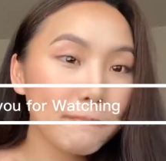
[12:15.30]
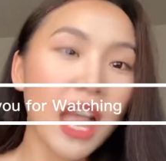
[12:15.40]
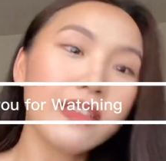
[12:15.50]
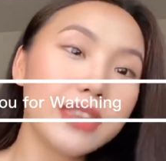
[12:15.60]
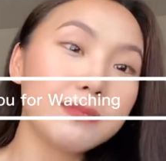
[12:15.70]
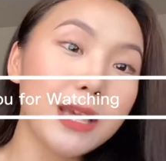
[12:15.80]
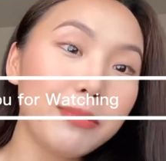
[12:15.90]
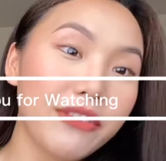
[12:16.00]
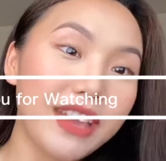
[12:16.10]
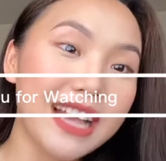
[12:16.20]
thumbs up
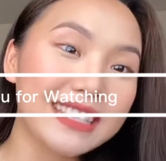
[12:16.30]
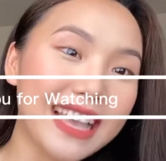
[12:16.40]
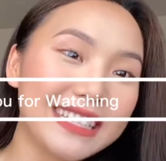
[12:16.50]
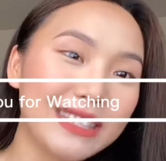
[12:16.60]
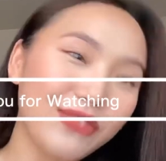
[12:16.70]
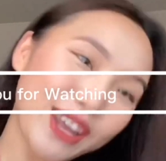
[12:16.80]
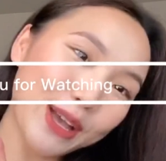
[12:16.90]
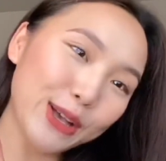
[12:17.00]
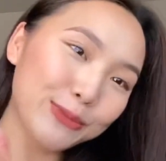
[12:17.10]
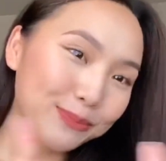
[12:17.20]
if you guys like this
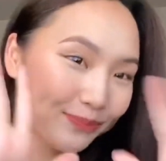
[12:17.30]
video.